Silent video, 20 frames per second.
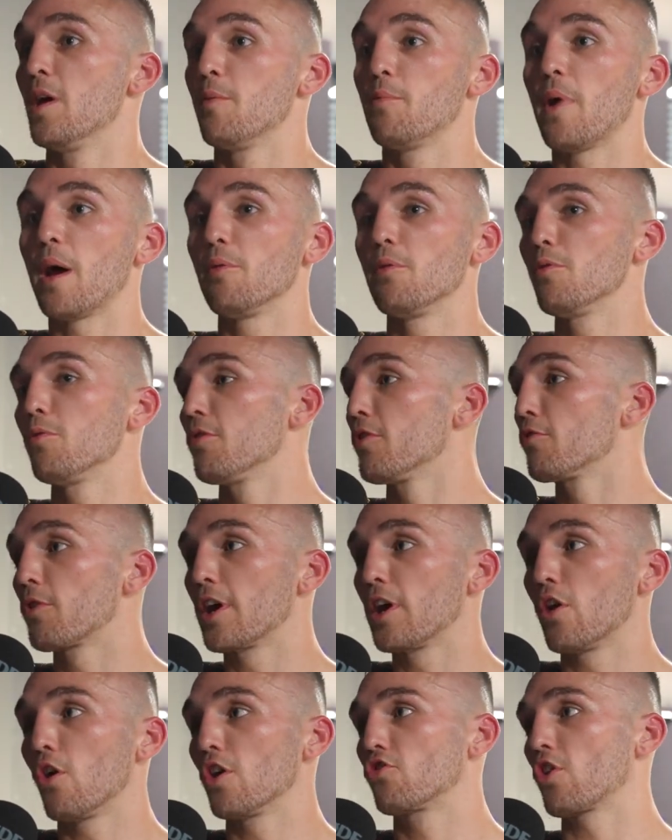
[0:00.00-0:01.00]
Maybe with the
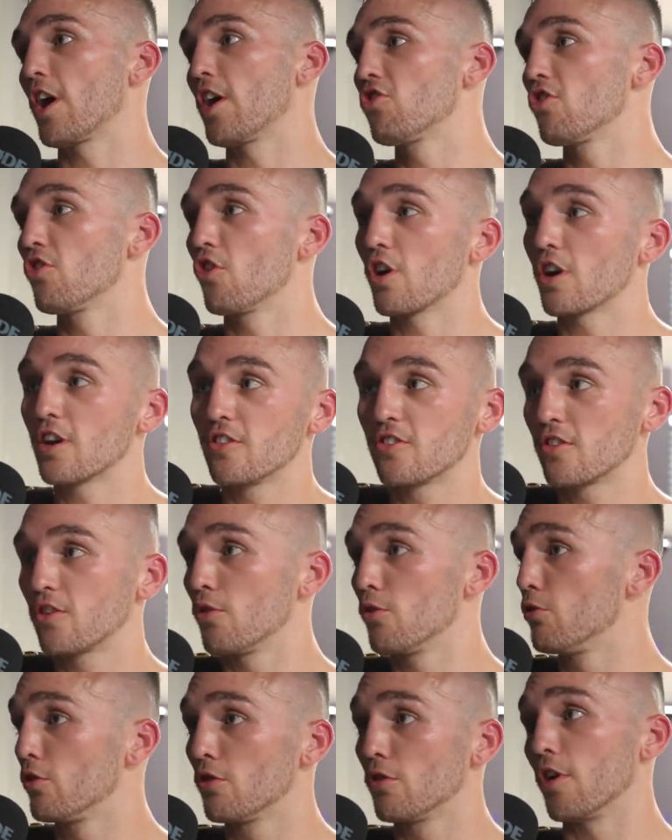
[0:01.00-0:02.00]
rehydration, I can
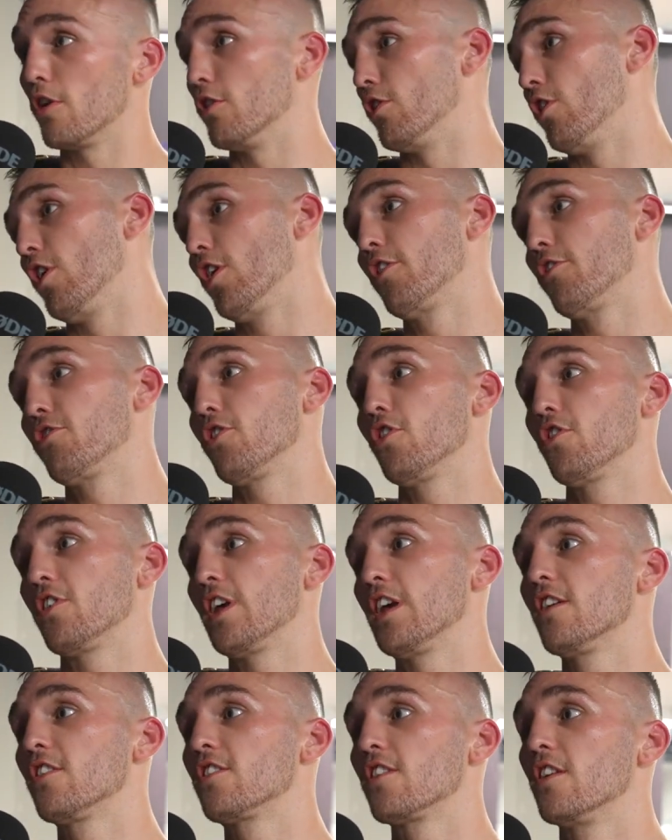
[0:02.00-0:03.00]
still learn a few
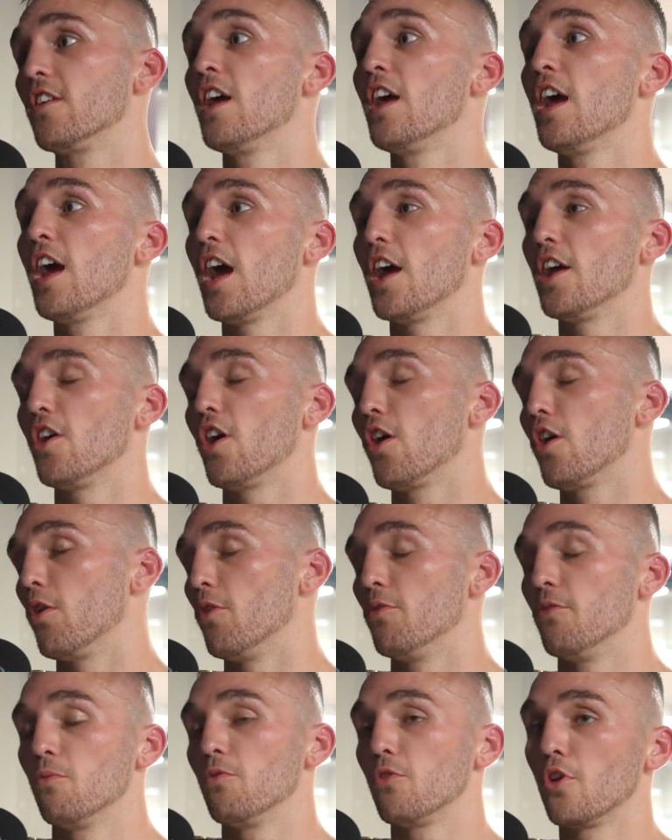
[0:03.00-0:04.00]
things and
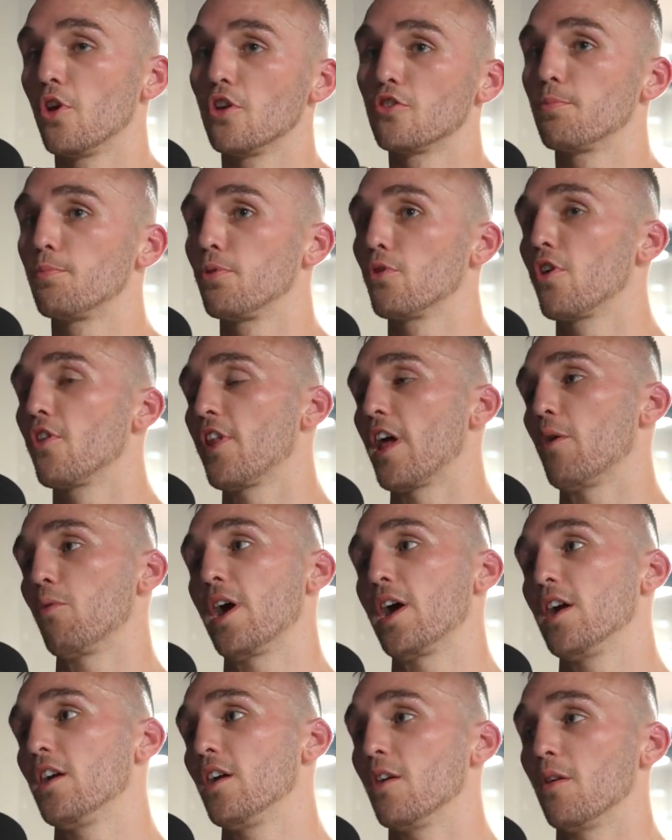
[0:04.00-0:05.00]
learn to put on that
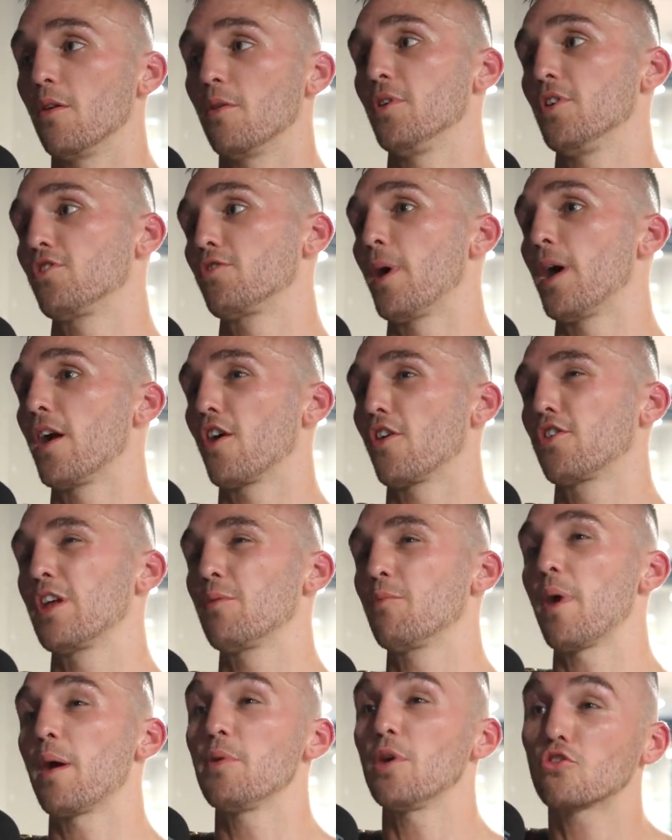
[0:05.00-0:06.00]
weight a bit smarter. I
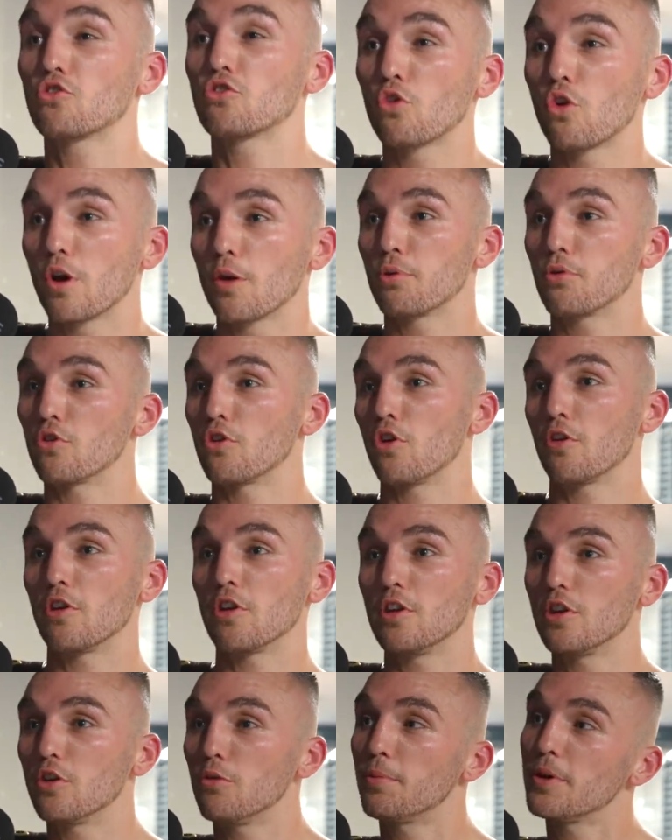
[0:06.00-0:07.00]
think maybe I try to put it on a
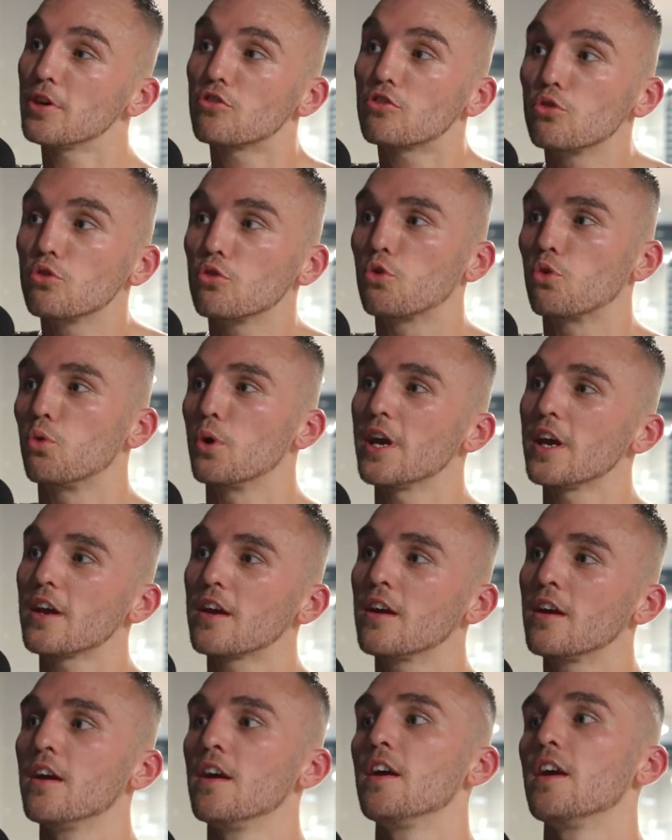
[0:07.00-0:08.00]
little bit too quick,
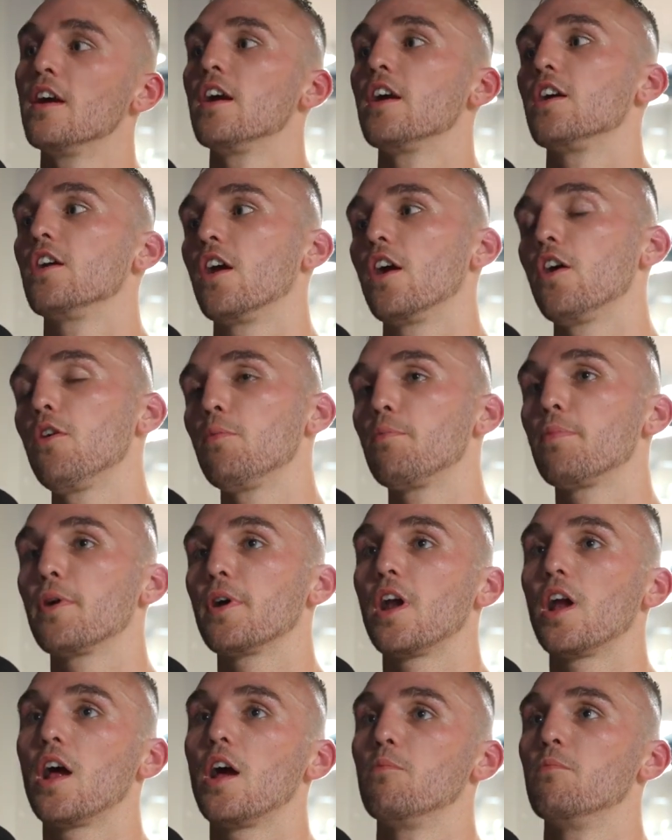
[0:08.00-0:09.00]
you know.
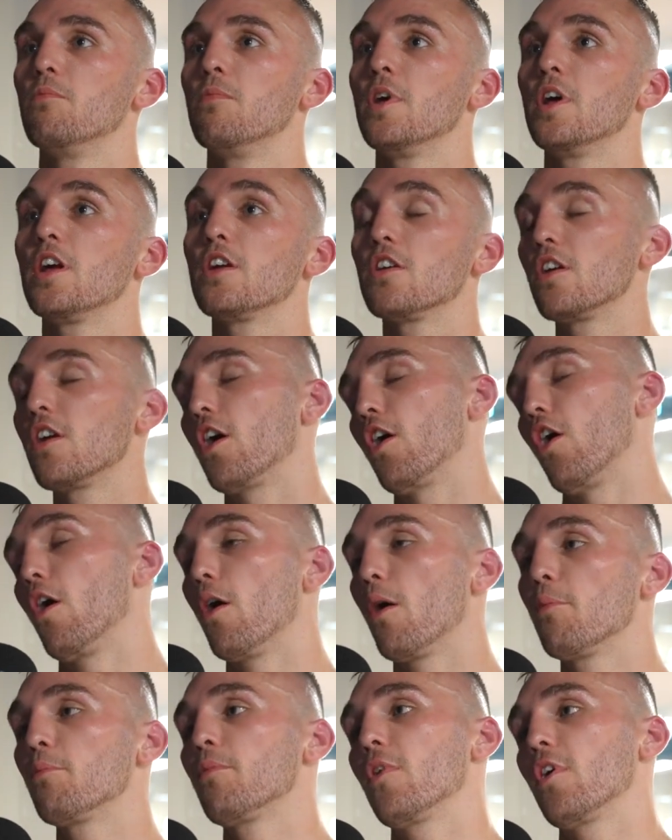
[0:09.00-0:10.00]
But, you
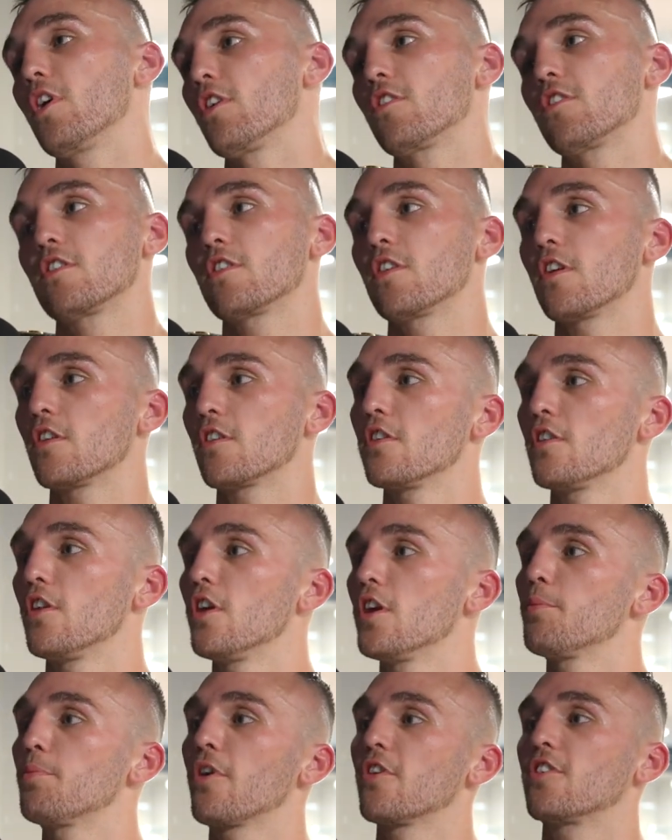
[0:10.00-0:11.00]
know, it's a
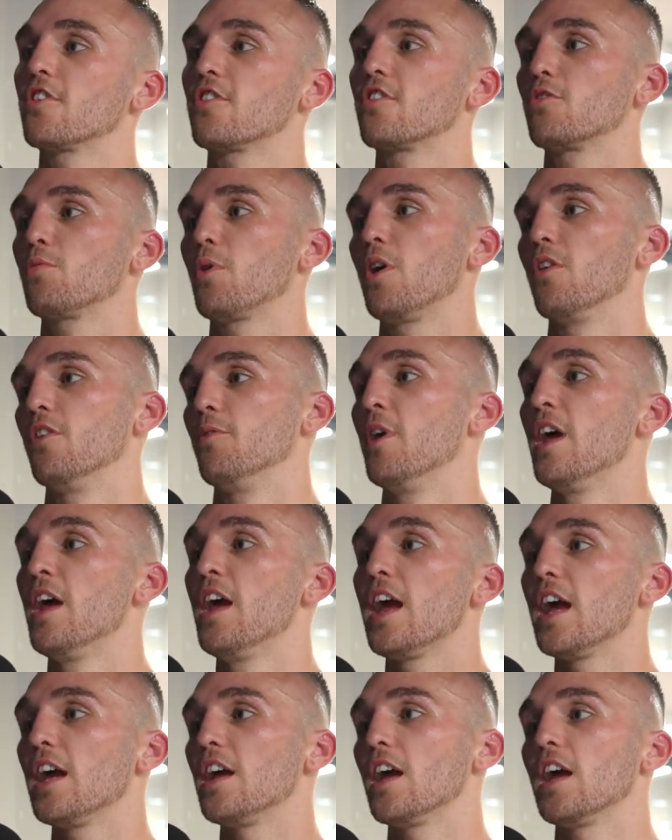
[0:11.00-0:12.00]
learning process as well. And
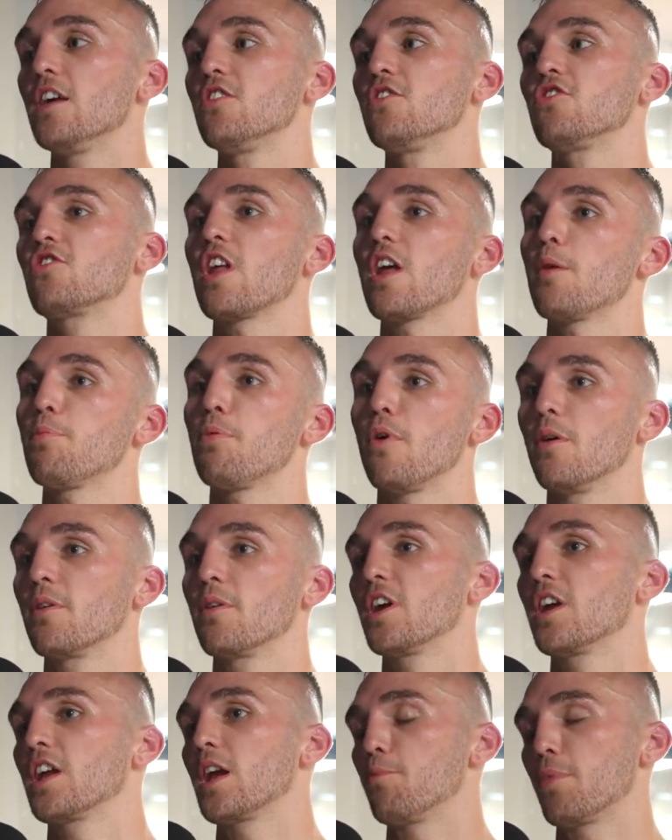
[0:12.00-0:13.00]
each step, I'm
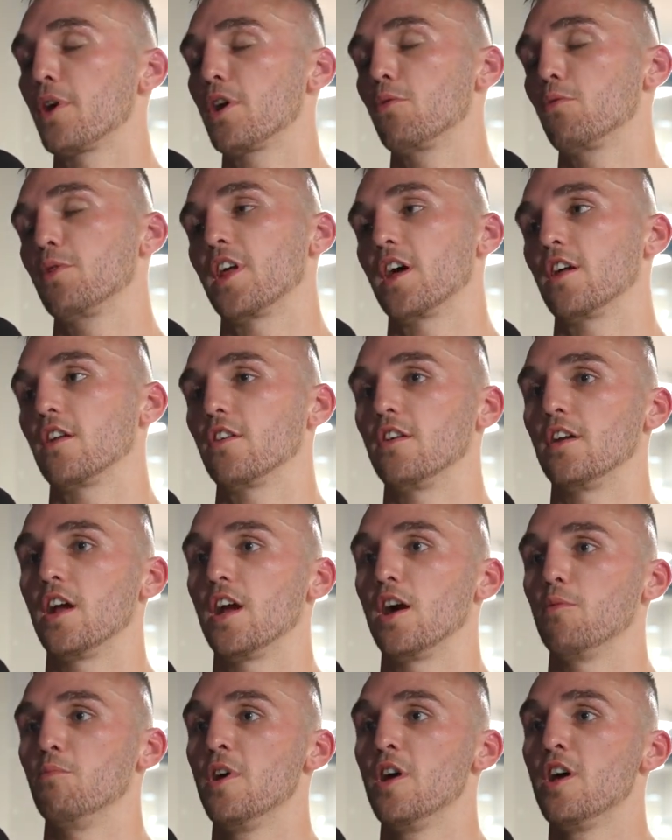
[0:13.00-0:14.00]
going to get better with that.
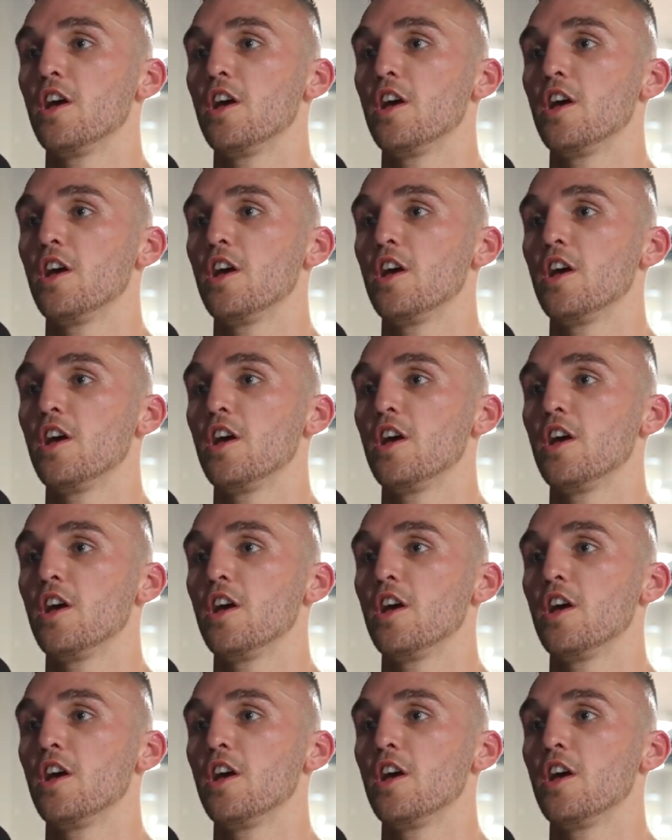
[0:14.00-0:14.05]
And,